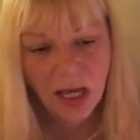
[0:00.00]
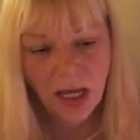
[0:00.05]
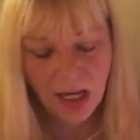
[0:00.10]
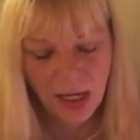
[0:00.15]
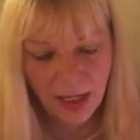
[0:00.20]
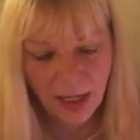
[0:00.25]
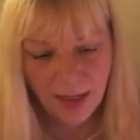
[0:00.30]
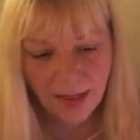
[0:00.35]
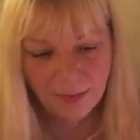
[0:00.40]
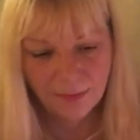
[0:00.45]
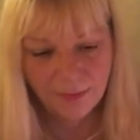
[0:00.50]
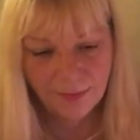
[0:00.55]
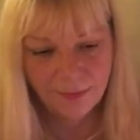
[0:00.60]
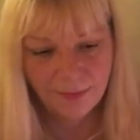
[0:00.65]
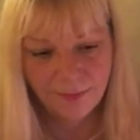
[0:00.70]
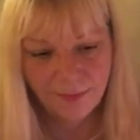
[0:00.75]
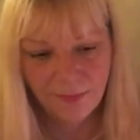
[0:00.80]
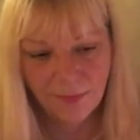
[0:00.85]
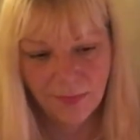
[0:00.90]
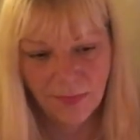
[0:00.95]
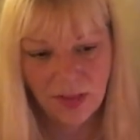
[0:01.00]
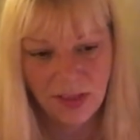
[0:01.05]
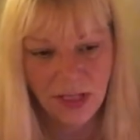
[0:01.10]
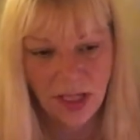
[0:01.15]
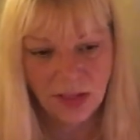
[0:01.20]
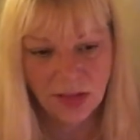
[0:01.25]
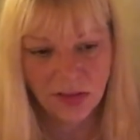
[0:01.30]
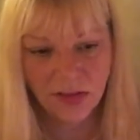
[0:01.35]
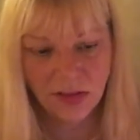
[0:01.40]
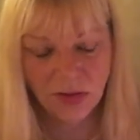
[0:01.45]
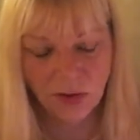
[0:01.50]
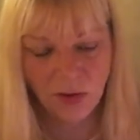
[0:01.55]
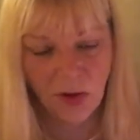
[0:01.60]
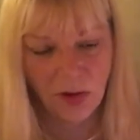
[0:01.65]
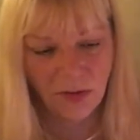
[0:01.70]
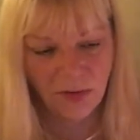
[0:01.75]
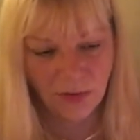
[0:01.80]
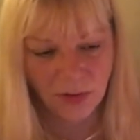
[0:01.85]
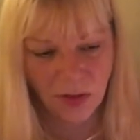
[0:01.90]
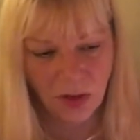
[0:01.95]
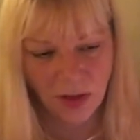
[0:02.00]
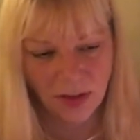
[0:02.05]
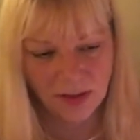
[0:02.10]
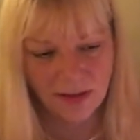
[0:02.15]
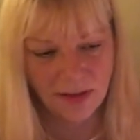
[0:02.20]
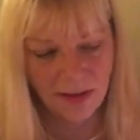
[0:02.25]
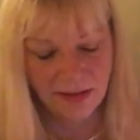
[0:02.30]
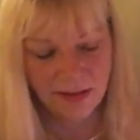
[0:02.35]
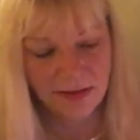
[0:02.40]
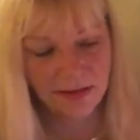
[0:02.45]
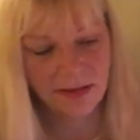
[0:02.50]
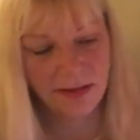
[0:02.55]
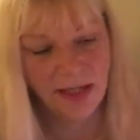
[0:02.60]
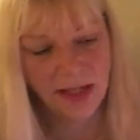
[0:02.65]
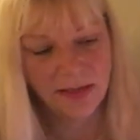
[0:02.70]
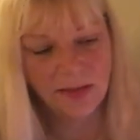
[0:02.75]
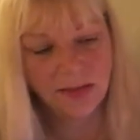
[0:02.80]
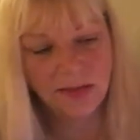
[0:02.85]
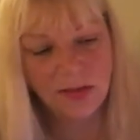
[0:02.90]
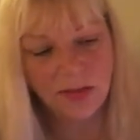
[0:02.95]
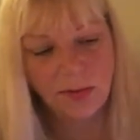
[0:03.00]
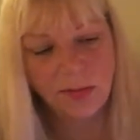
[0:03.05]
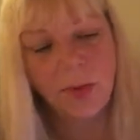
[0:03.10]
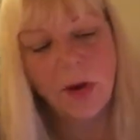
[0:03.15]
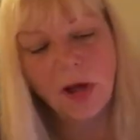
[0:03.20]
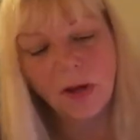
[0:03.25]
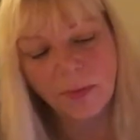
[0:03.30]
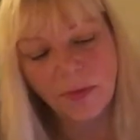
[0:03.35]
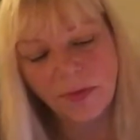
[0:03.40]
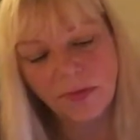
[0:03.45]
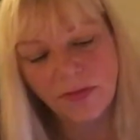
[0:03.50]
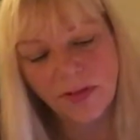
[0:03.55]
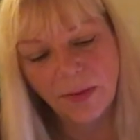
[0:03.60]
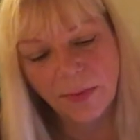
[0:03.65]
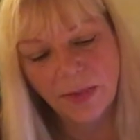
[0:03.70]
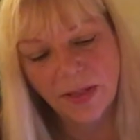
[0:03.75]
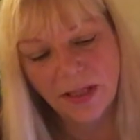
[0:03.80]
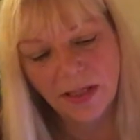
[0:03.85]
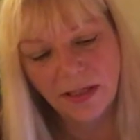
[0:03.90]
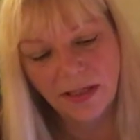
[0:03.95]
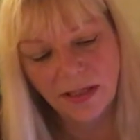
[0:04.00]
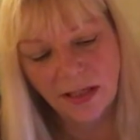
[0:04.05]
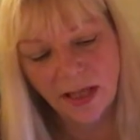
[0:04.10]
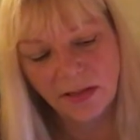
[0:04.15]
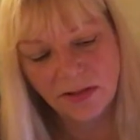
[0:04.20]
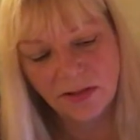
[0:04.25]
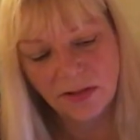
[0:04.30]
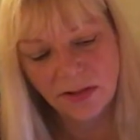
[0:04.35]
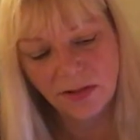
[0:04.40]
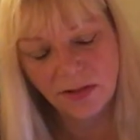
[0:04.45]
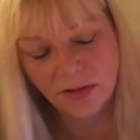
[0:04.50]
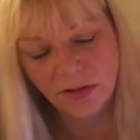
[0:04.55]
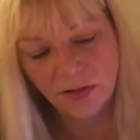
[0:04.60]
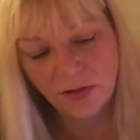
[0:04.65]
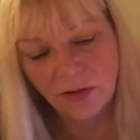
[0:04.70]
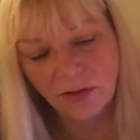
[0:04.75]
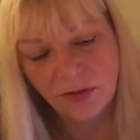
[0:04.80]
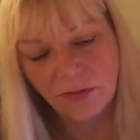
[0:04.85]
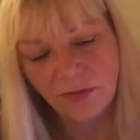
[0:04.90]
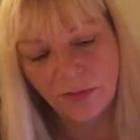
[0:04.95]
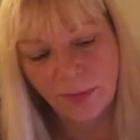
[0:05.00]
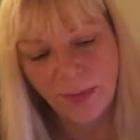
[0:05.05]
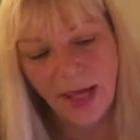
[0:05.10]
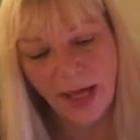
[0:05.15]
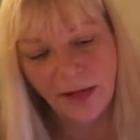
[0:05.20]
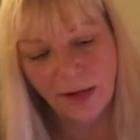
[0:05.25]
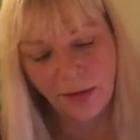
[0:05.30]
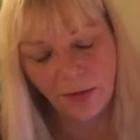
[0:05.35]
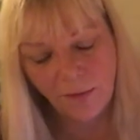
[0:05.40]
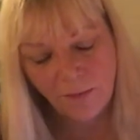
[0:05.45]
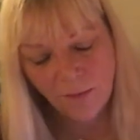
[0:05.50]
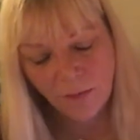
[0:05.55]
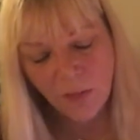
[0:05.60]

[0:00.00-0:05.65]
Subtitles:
all the nonsense and gets to the bottom of something and gets to the truth of a matter.